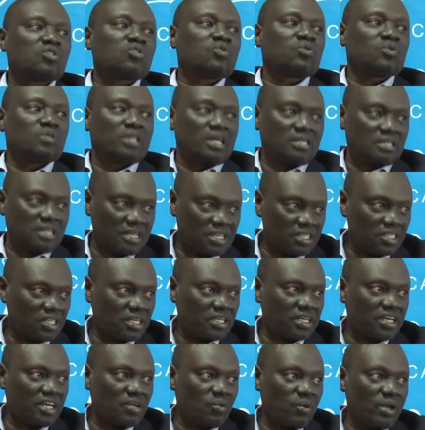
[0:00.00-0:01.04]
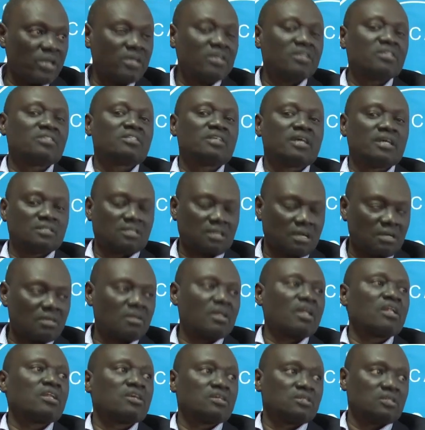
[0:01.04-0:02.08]
through the international gateway is the
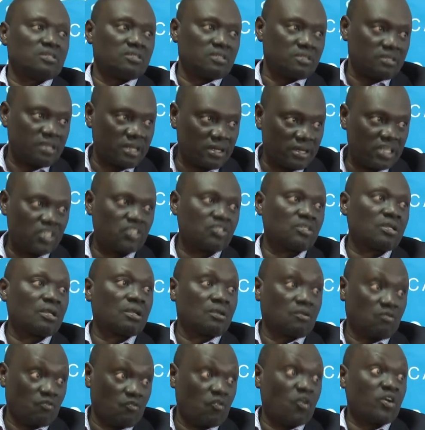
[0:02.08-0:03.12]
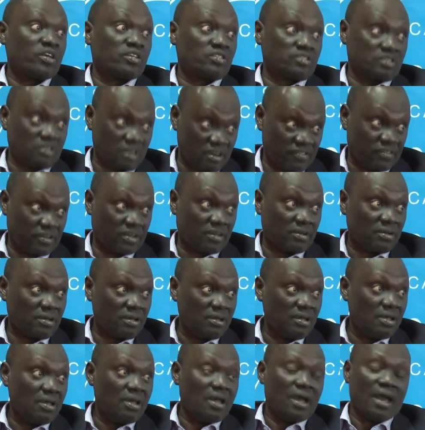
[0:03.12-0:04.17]
international voice traffic.
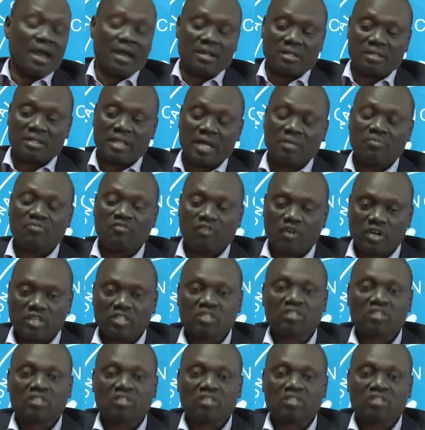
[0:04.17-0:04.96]
And that voice